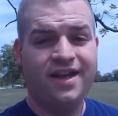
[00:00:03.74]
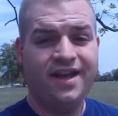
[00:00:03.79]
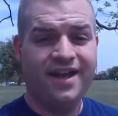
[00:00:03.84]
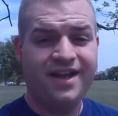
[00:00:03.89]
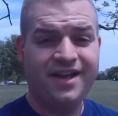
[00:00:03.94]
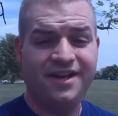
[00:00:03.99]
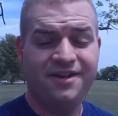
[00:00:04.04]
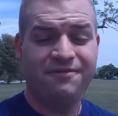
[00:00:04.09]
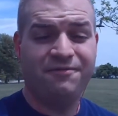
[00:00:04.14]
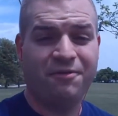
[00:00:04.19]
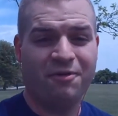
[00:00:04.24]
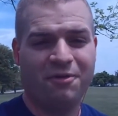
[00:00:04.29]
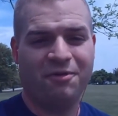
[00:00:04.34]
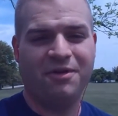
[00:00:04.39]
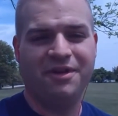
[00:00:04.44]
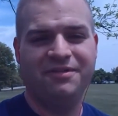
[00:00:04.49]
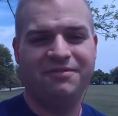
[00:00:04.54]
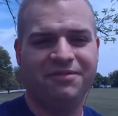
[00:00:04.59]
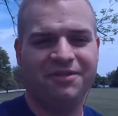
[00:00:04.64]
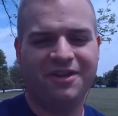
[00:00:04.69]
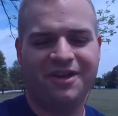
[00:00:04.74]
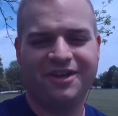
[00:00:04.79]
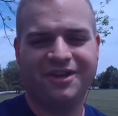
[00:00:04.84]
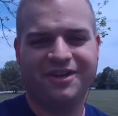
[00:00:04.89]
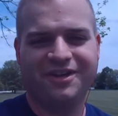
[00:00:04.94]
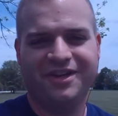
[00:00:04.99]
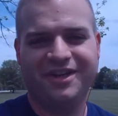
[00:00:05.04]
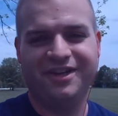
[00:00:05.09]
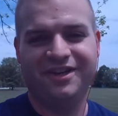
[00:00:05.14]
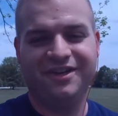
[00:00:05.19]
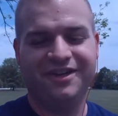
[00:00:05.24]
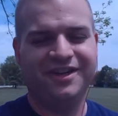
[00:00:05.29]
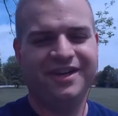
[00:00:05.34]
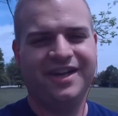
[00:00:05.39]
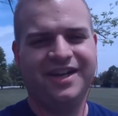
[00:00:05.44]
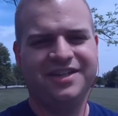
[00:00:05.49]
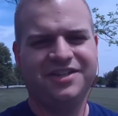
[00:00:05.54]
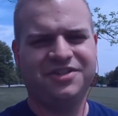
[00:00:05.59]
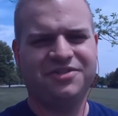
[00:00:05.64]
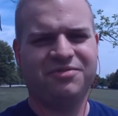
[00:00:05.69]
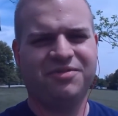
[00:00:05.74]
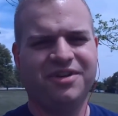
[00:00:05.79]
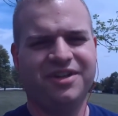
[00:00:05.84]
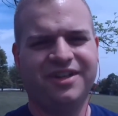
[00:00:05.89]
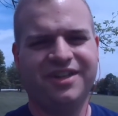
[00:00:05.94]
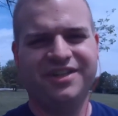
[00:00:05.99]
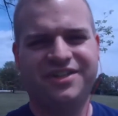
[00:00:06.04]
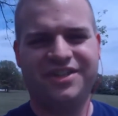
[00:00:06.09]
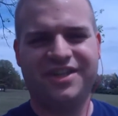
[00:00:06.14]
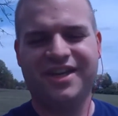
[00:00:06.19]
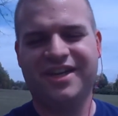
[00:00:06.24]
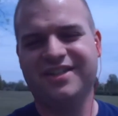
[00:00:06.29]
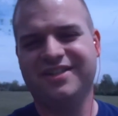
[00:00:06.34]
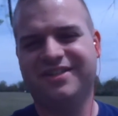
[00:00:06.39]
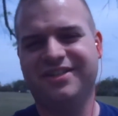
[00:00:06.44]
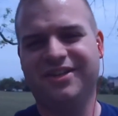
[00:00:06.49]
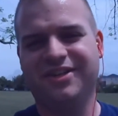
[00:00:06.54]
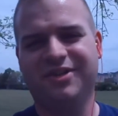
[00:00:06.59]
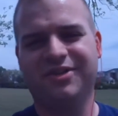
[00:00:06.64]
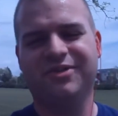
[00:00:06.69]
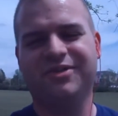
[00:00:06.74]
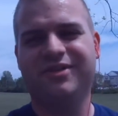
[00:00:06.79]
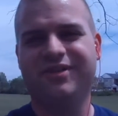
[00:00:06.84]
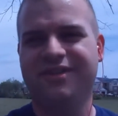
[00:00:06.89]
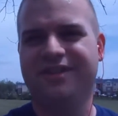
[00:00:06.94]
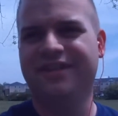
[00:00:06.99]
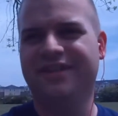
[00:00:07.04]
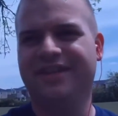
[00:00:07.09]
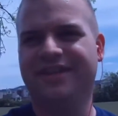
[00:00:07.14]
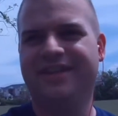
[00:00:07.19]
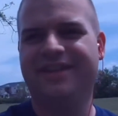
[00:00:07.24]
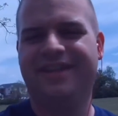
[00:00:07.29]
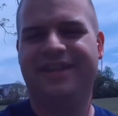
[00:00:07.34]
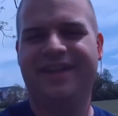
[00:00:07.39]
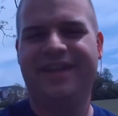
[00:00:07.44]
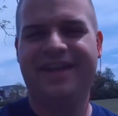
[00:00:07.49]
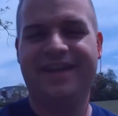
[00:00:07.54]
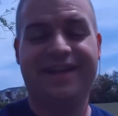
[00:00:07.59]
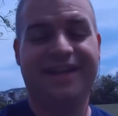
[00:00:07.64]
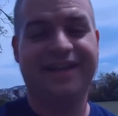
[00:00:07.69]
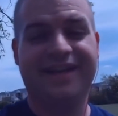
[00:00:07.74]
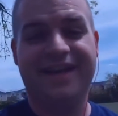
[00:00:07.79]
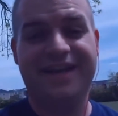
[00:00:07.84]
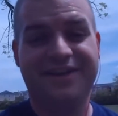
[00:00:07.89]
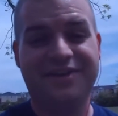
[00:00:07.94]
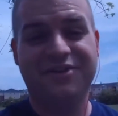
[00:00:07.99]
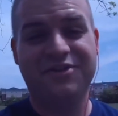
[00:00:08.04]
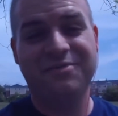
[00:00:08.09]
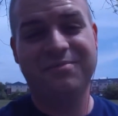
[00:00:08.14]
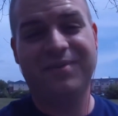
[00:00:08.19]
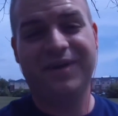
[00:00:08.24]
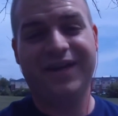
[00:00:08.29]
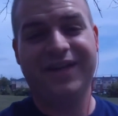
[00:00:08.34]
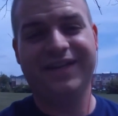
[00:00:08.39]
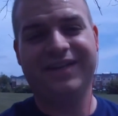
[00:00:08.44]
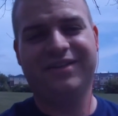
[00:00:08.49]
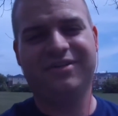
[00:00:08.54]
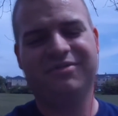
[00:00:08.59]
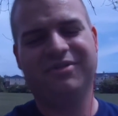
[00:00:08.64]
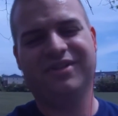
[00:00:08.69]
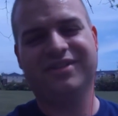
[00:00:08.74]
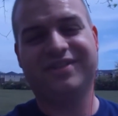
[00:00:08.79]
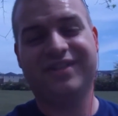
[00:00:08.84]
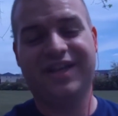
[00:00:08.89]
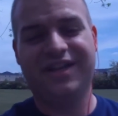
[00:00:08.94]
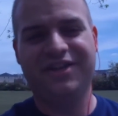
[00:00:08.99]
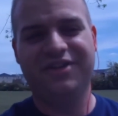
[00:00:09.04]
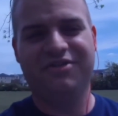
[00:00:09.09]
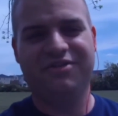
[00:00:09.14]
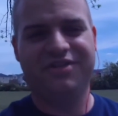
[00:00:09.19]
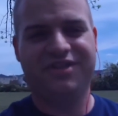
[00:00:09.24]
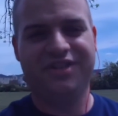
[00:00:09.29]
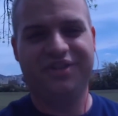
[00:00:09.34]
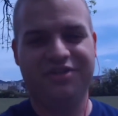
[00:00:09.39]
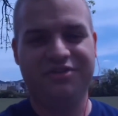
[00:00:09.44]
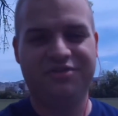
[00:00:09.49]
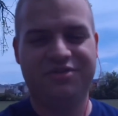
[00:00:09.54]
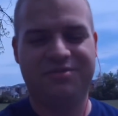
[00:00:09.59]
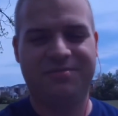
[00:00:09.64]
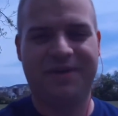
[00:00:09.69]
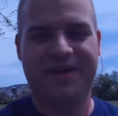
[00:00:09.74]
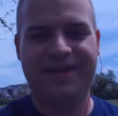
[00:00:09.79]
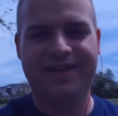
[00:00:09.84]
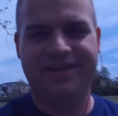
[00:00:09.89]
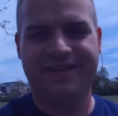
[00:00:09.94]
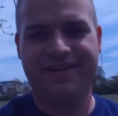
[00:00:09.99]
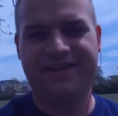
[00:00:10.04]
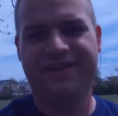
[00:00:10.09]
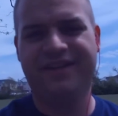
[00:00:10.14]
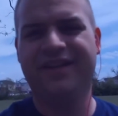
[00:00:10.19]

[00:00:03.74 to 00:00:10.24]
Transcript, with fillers: Hey, Fort Wayne Vlogger here, and I just want to let you guys know that I got a new bike. Well, it's not new, it's a used bike,